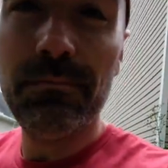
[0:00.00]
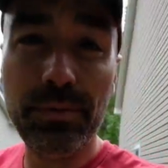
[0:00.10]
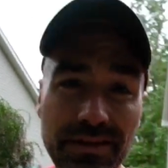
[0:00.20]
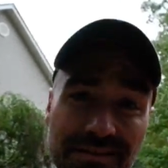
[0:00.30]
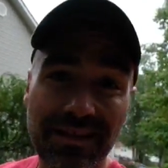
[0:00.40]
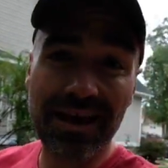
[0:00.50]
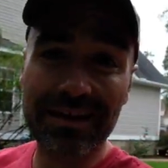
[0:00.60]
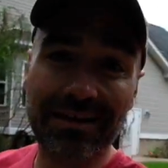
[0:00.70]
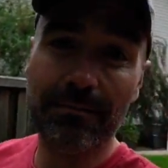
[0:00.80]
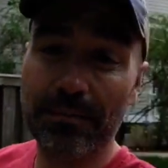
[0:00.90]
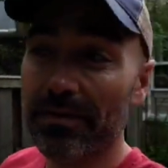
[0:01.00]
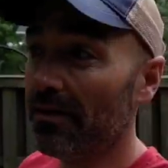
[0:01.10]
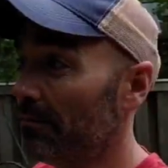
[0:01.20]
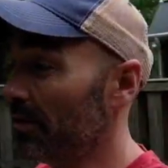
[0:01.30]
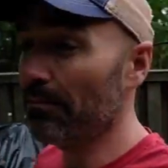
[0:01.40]
Bees like the
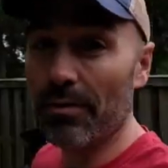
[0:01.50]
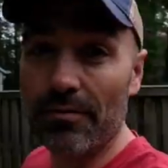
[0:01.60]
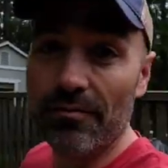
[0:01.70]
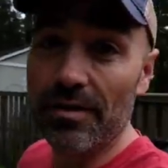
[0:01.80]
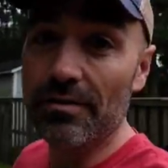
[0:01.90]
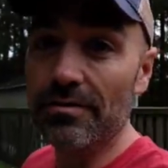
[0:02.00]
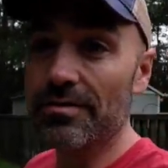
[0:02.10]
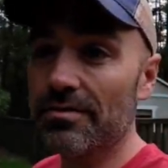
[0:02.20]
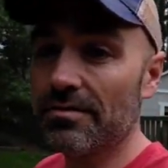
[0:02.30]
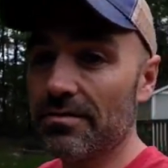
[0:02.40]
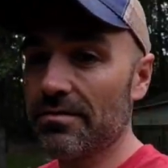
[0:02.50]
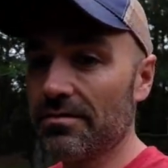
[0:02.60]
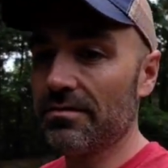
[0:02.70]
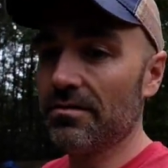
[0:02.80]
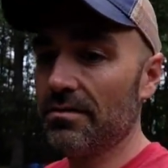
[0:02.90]
hummingbird feeders.
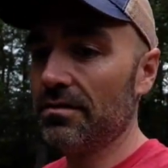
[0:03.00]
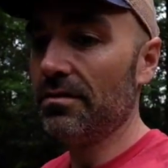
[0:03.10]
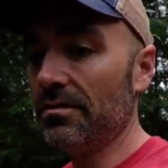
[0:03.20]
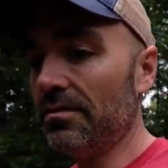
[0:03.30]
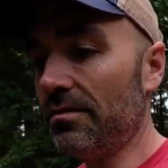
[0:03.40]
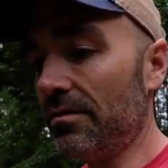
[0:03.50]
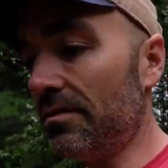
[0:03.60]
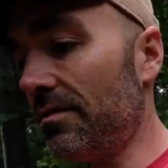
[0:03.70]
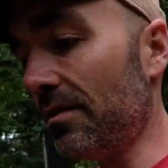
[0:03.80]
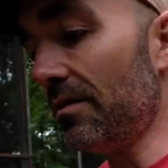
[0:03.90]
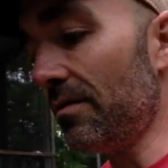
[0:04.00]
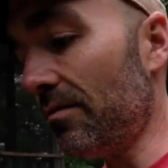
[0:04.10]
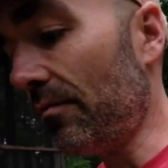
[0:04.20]
Let's stick this